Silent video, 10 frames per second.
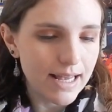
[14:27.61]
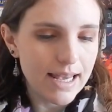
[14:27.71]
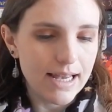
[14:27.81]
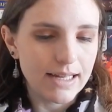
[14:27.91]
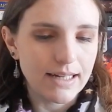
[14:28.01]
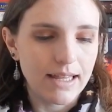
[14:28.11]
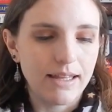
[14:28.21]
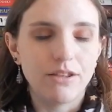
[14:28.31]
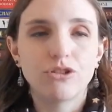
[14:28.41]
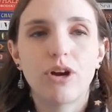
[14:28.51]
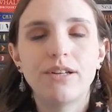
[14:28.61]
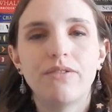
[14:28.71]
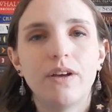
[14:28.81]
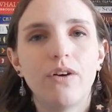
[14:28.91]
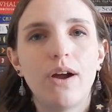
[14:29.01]
and I think they're trying to
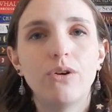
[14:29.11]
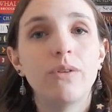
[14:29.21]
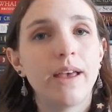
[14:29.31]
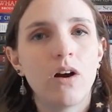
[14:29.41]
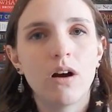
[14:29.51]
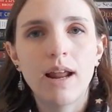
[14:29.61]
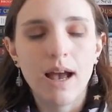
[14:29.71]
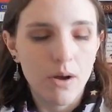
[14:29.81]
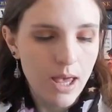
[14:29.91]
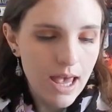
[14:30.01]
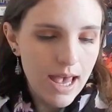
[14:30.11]
figure out who they are now.